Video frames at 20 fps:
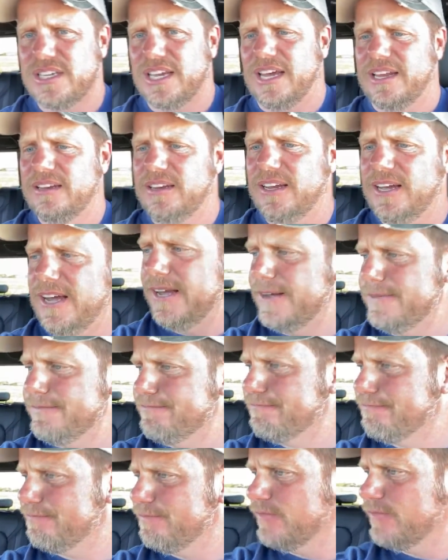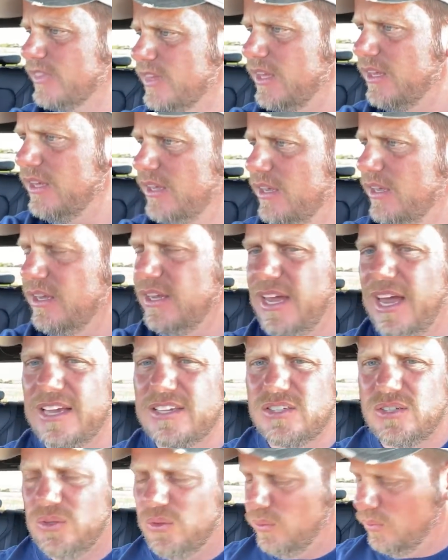that. Um, yeah.
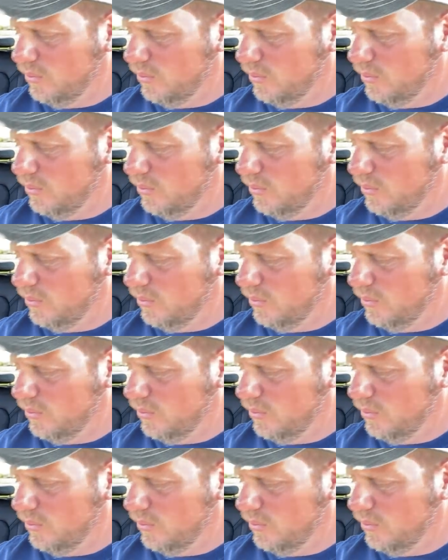So